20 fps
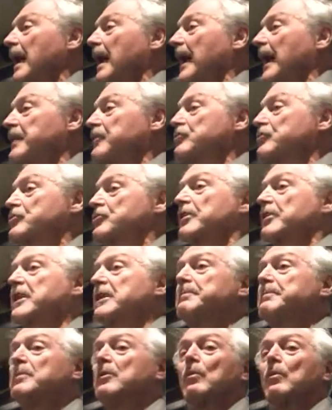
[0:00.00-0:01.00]
And you
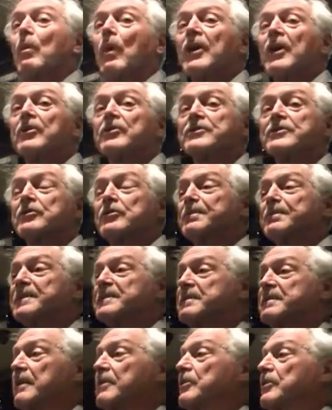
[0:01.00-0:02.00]
cream 1 or
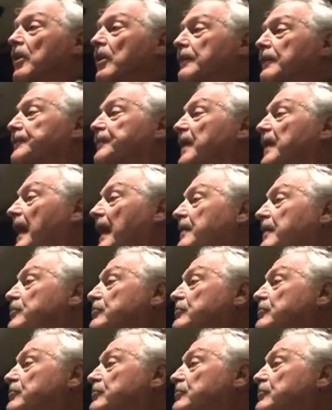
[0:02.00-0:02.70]
2% off, and